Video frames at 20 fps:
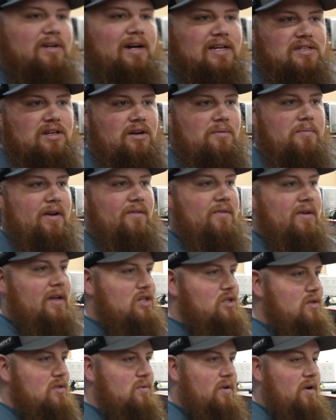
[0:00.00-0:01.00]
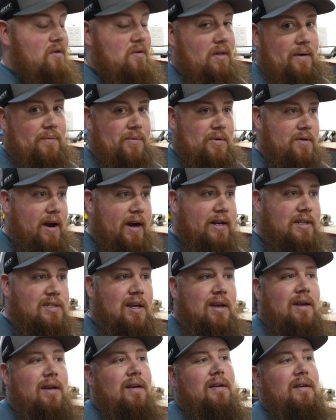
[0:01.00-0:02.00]
caused a little bit of an issues with your left or
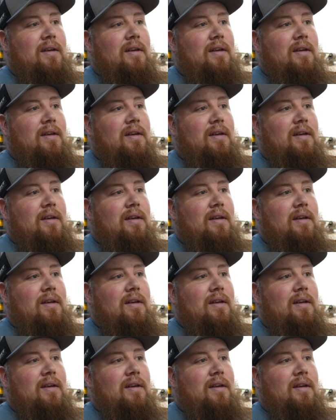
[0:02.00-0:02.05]
rights.